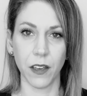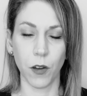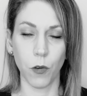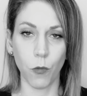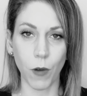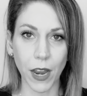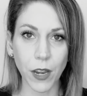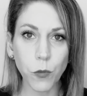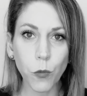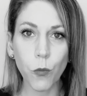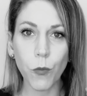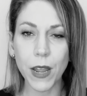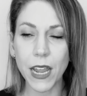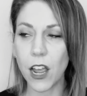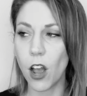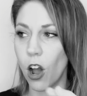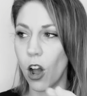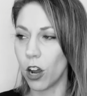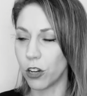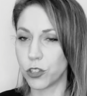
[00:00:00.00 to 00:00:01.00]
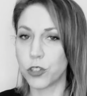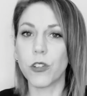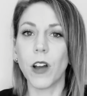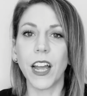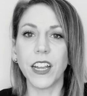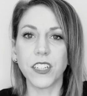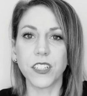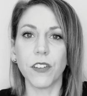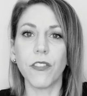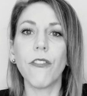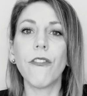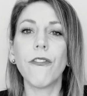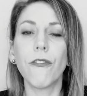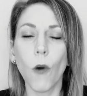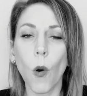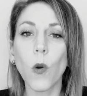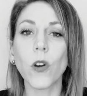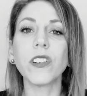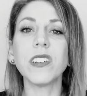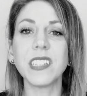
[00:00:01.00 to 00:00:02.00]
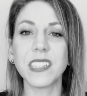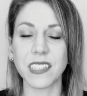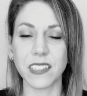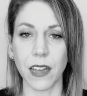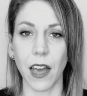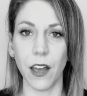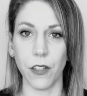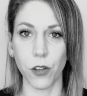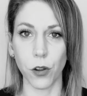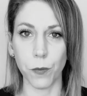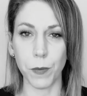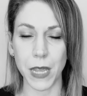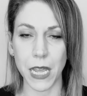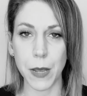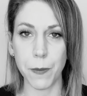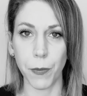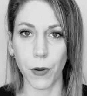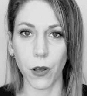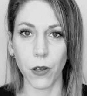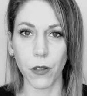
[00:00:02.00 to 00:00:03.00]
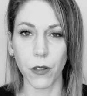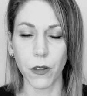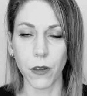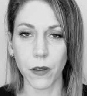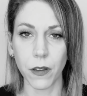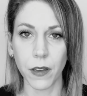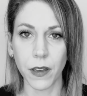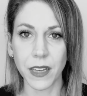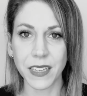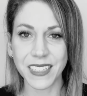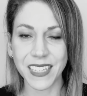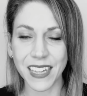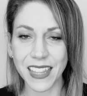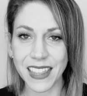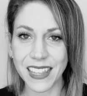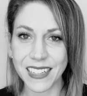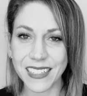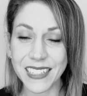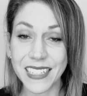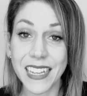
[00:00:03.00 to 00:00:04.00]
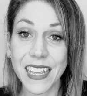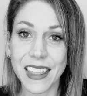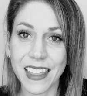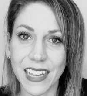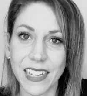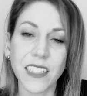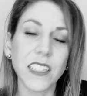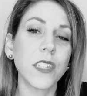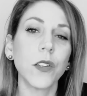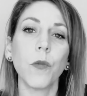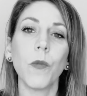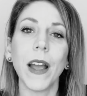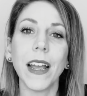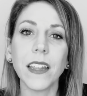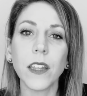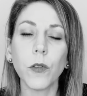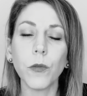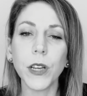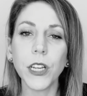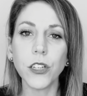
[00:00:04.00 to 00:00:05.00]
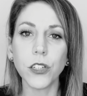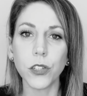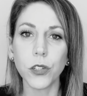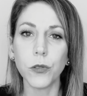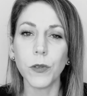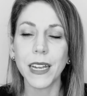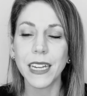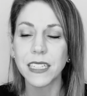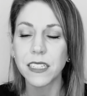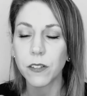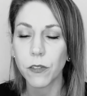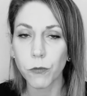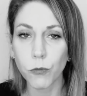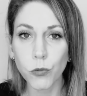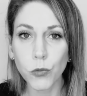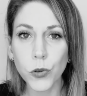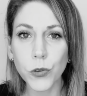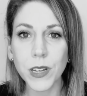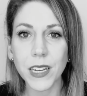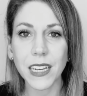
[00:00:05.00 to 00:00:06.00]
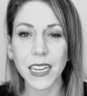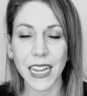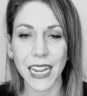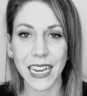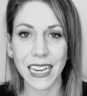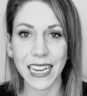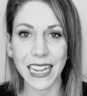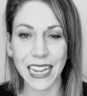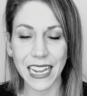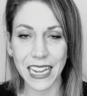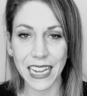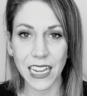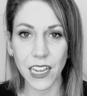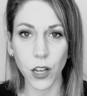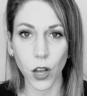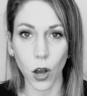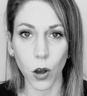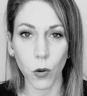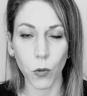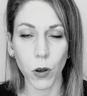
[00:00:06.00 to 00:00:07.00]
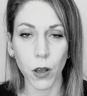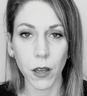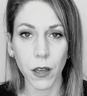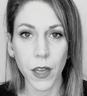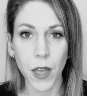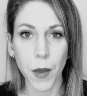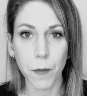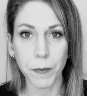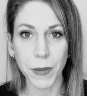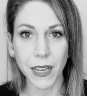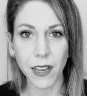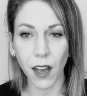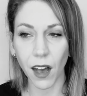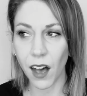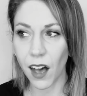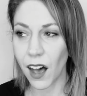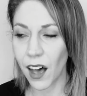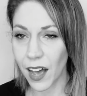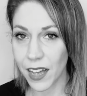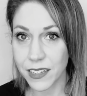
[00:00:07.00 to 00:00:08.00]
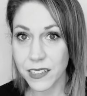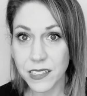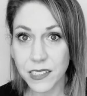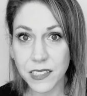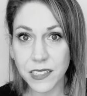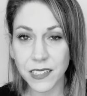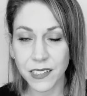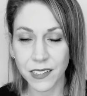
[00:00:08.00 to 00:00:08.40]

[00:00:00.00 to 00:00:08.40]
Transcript: When we are trying to force other people to th see things the way that we do, it's rooted in ego because